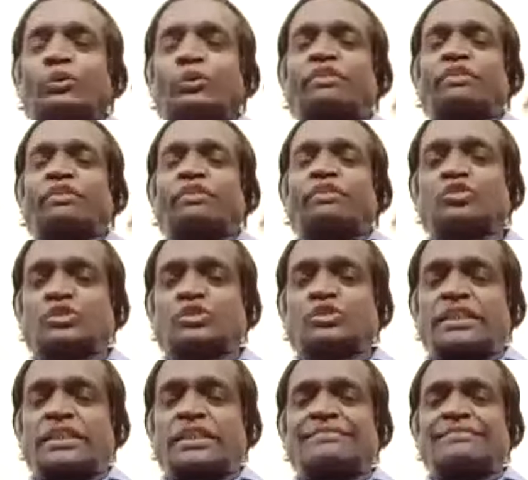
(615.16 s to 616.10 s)
schedule. We
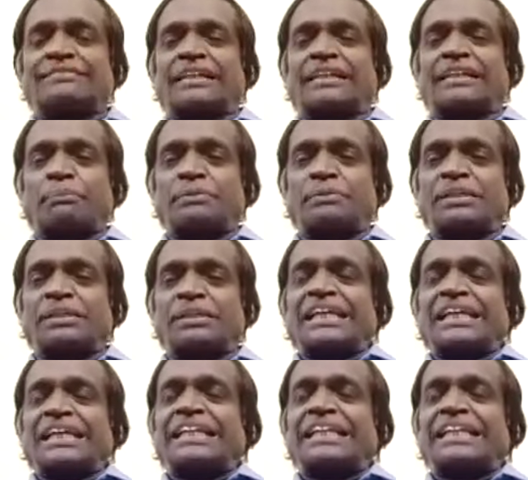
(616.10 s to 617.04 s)
closed at the exact time.
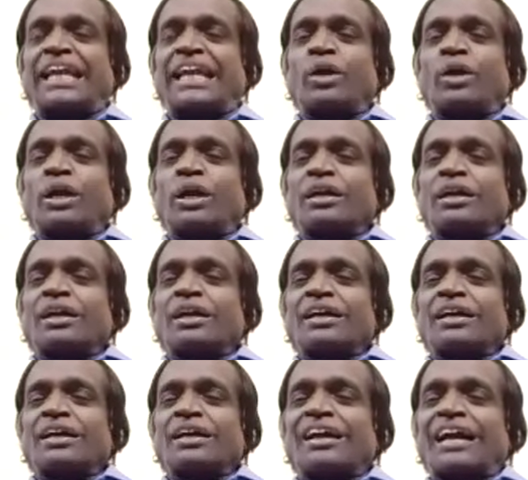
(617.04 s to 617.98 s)

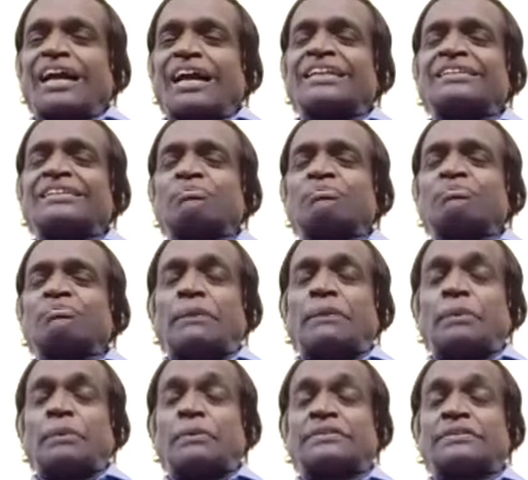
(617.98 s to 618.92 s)
And then
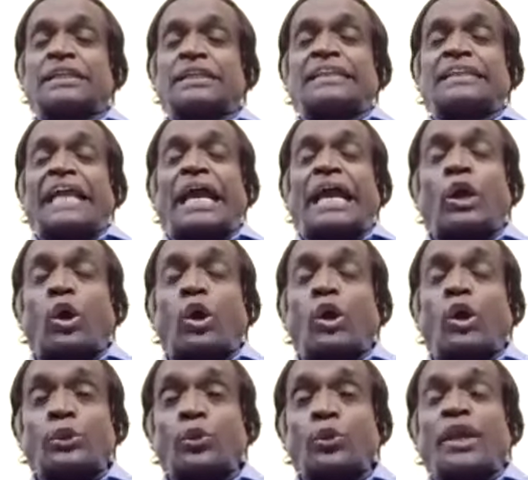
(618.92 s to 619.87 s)
many people said, thank
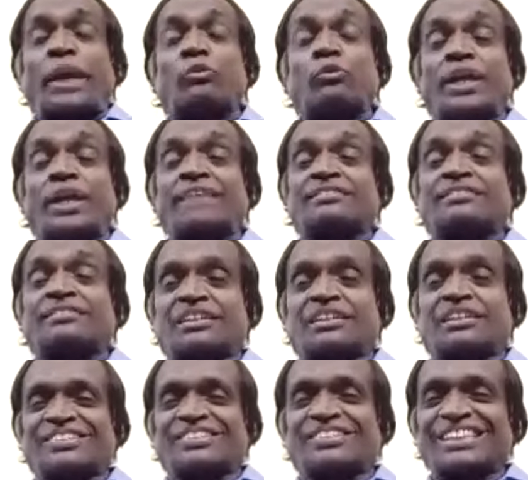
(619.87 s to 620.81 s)
God you came today, sir.
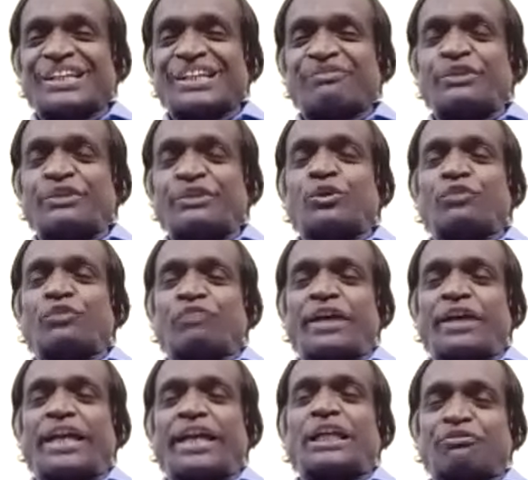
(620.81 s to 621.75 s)
We could
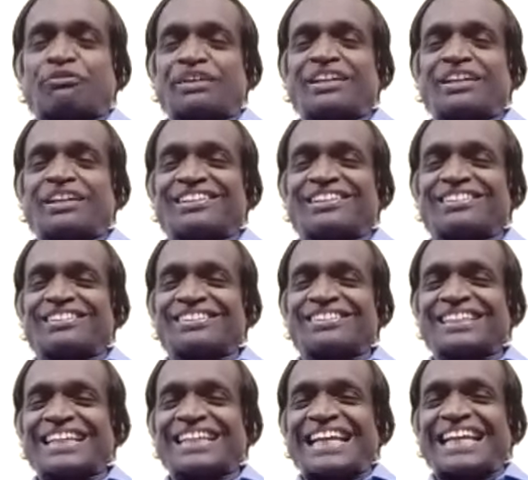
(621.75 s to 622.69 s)
forget our failure.
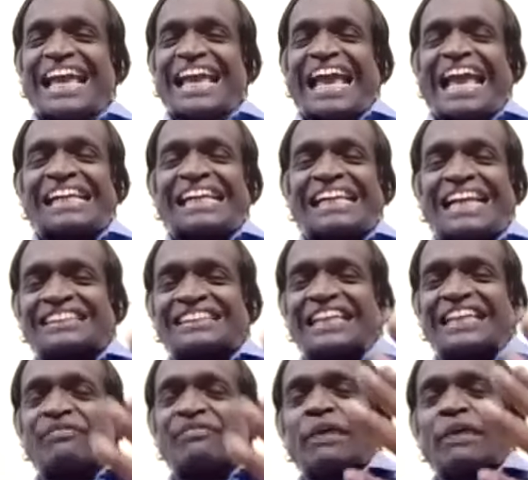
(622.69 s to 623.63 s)
And next
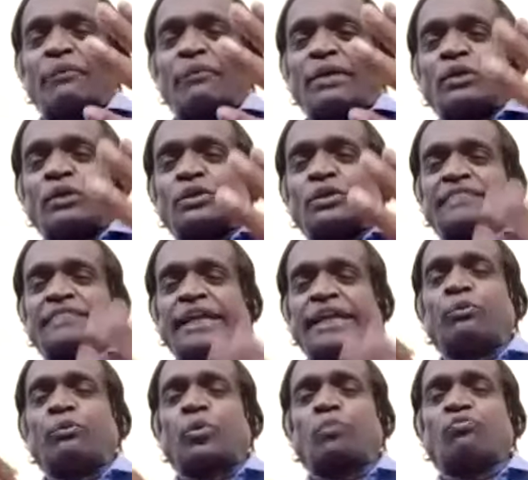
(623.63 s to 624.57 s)
day when I went to the
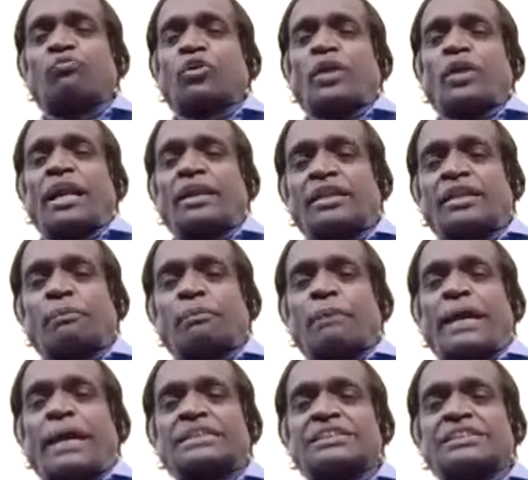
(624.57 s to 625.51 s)
same room for another
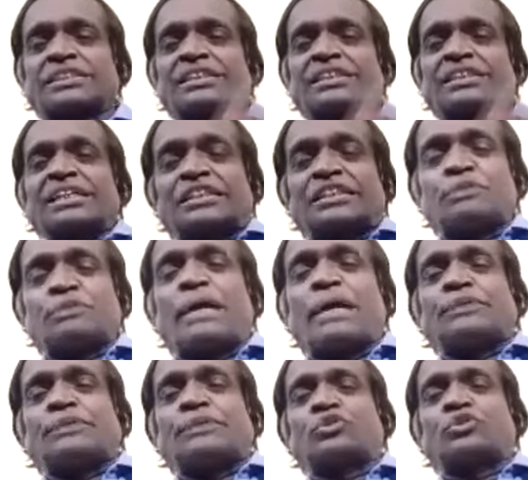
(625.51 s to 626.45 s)
batch, this
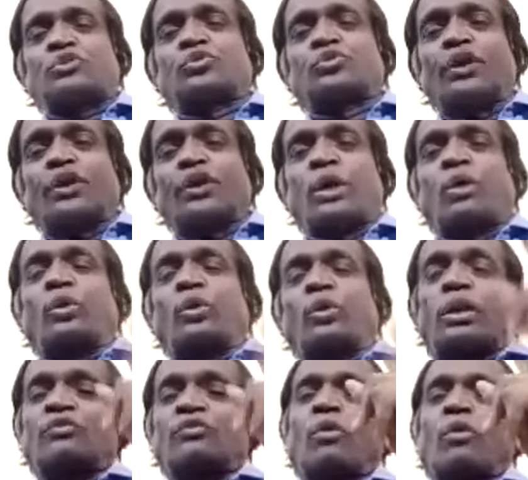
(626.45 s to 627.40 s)
batch which was going out, one
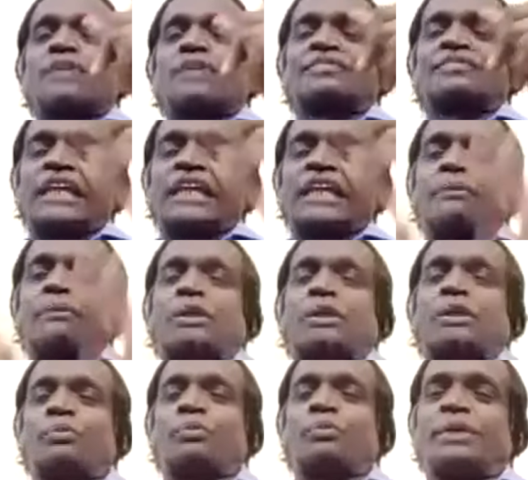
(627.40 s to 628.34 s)
of the boys came
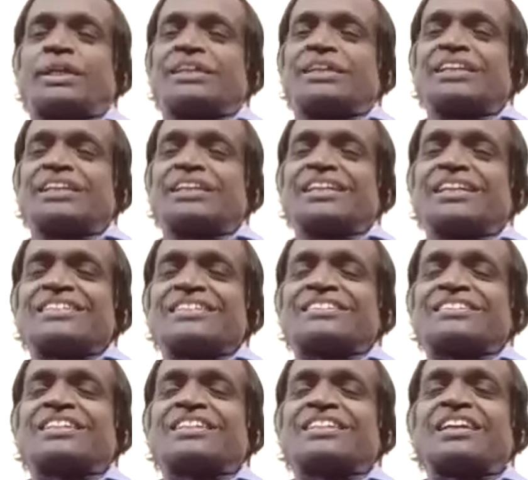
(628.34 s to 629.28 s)
and told me,
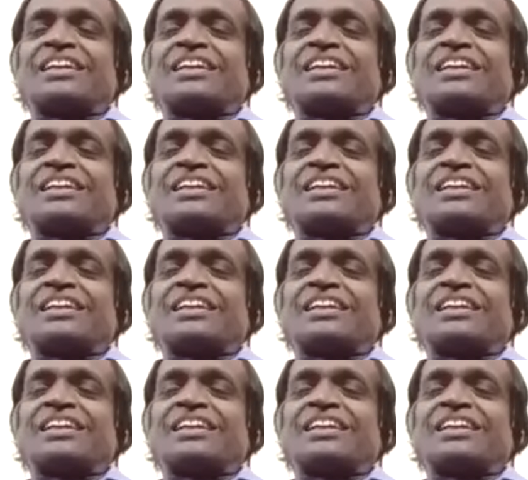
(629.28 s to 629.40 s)
sir,